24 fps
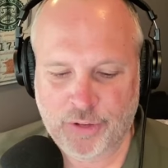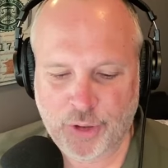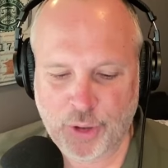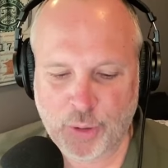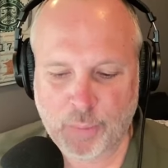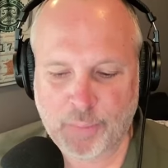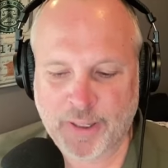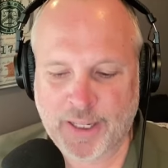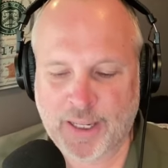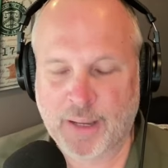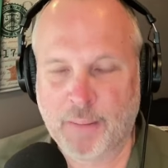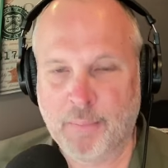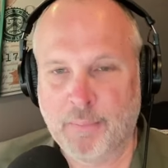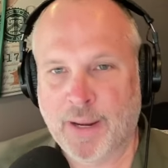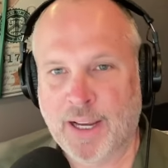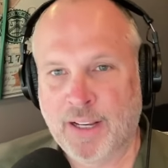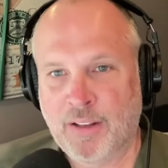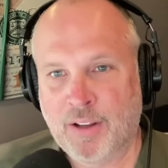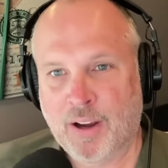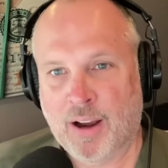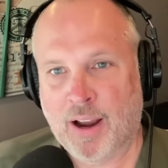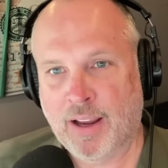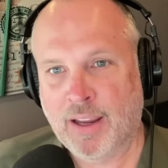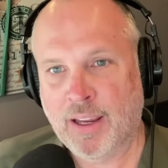you begin by
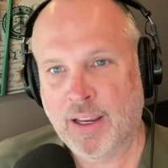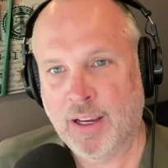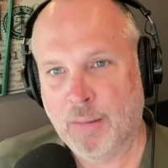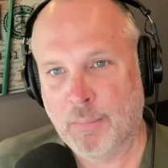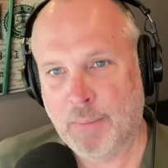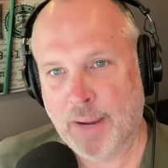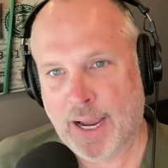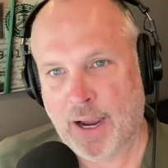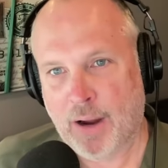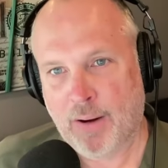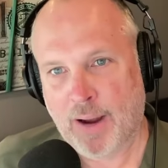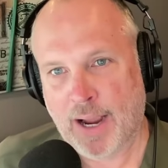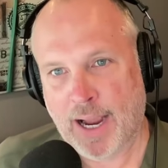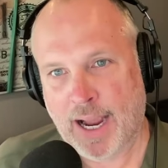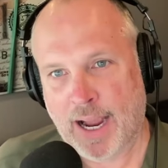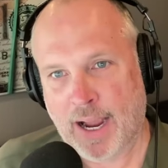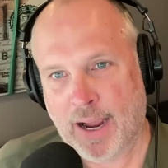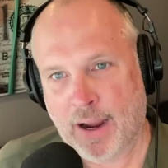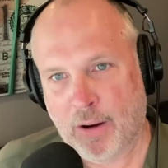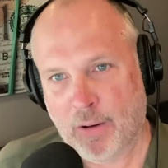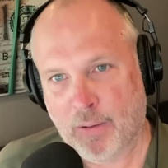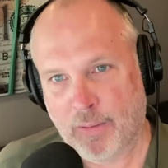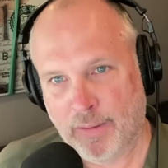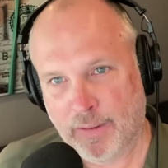talking about
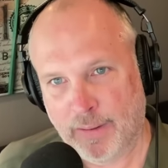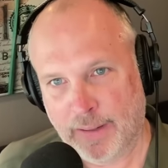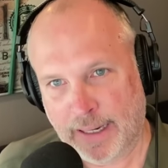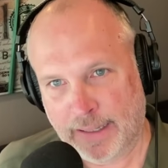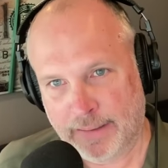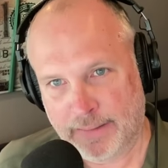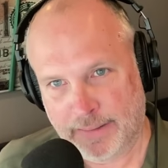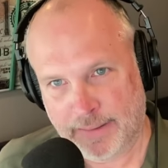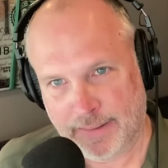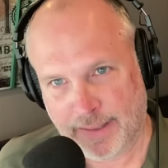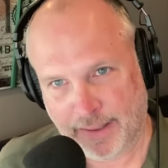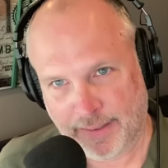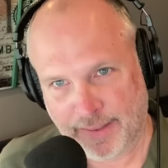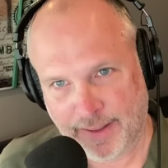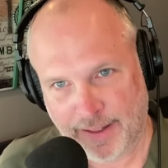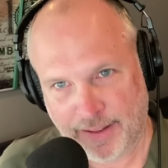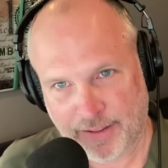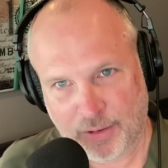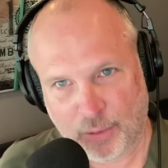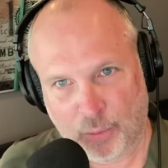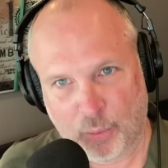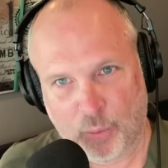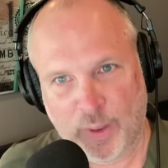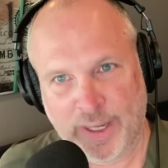how I, I think
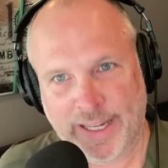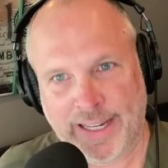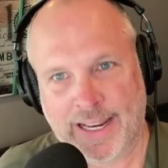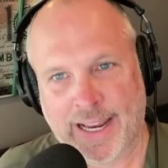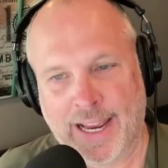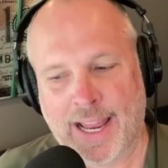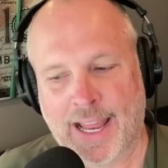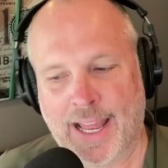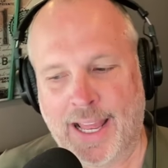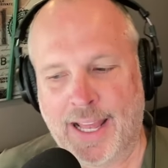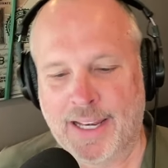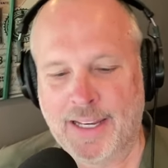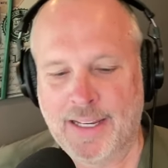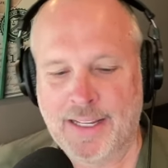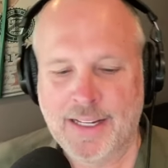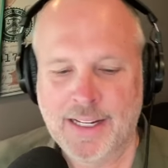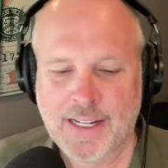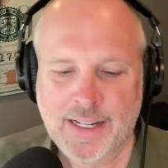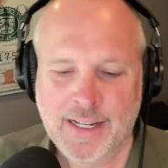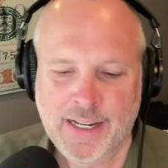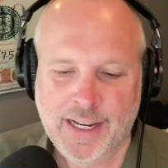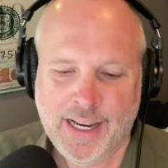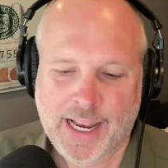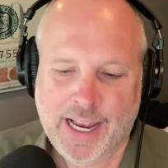it's a weekend
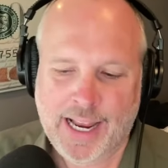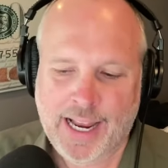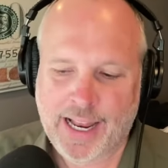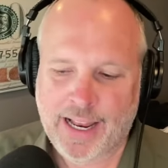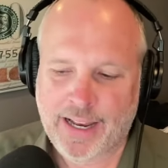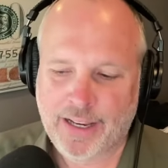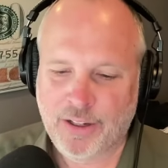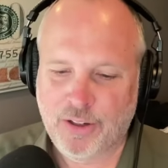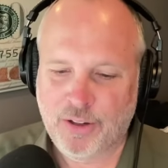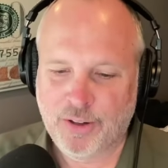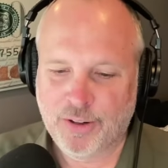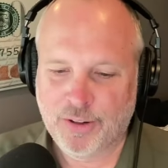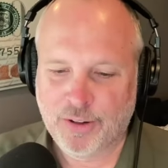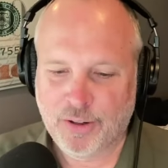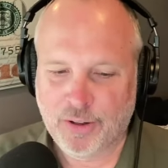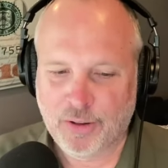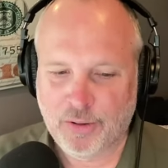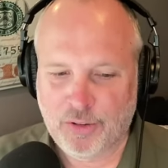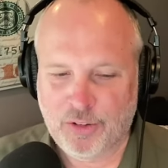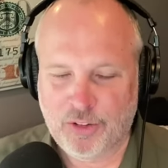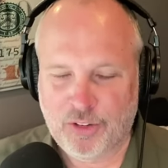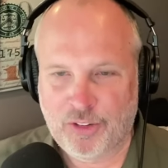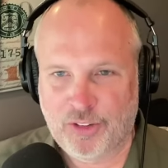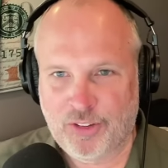and you're
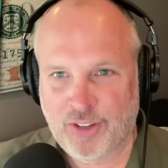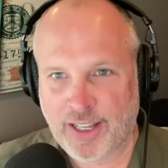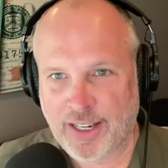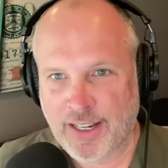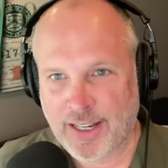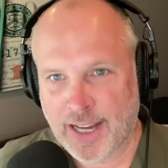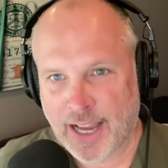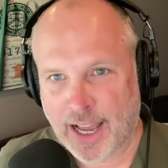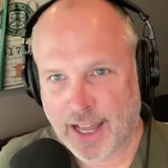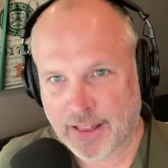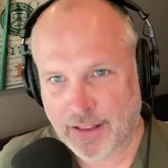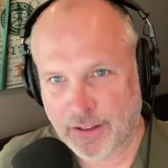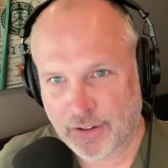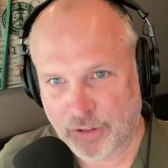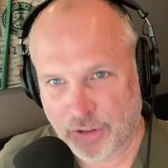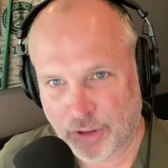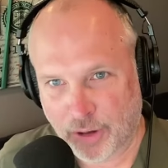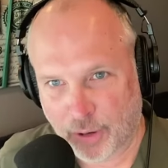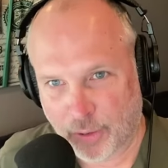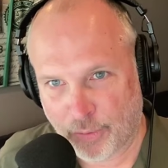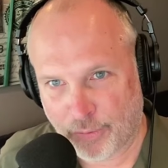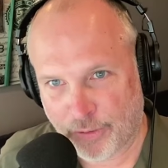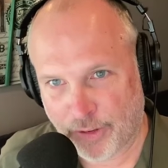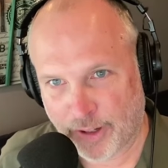sitting on the
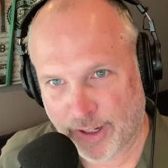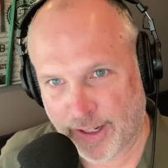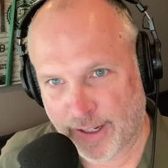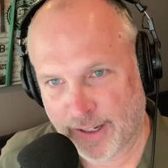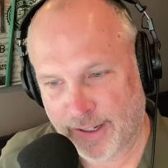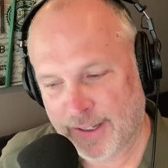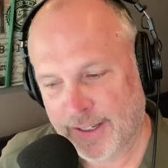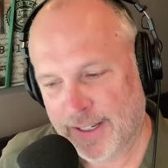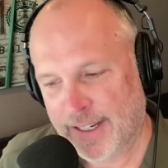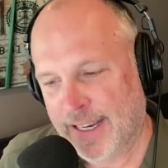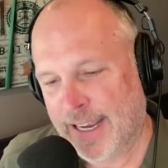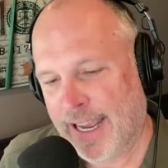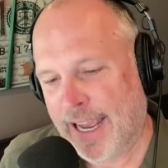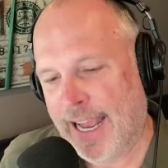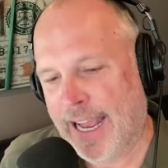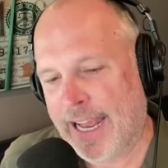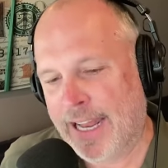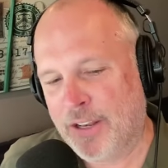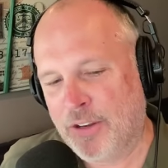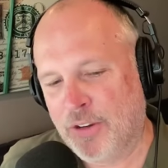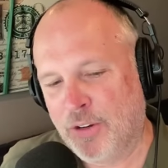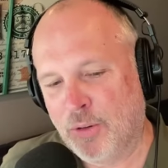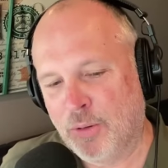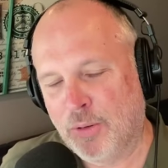sofa
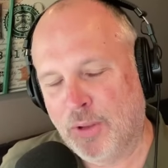and you